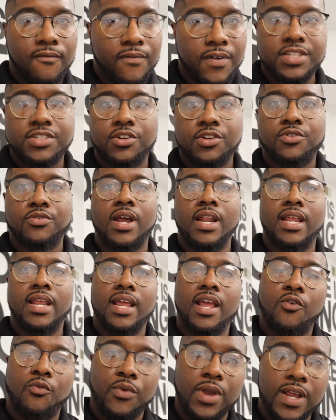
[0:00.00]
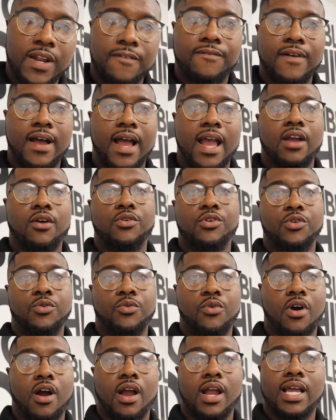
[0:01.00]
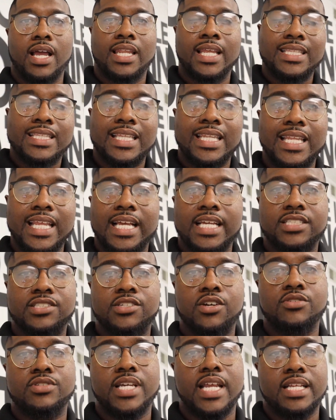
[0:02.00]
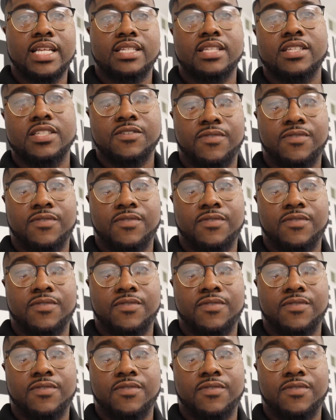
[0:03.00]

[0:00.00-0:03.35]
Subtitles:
fix your credit and redefine who you are. Click the link associated to this